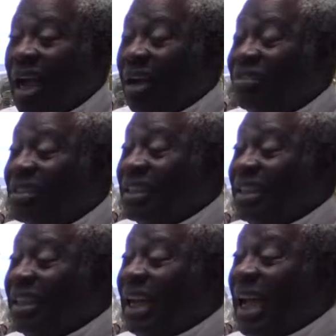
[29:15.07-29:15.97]
I've
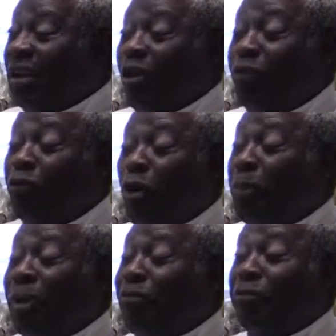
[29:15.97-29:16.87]
seen the end of all
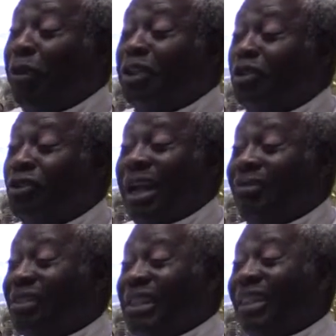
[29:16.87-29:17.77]
perfections. I've
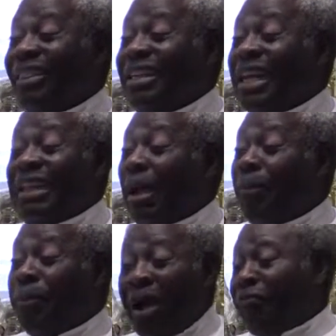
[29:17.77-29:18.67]
seen things that are
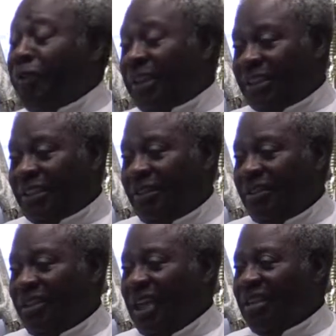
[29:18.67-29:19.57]
perfect.
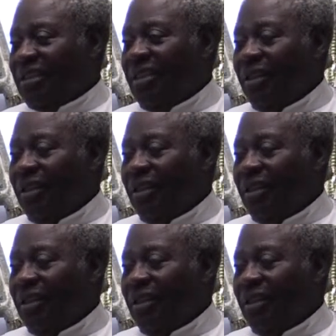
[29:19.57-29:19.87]
Yes.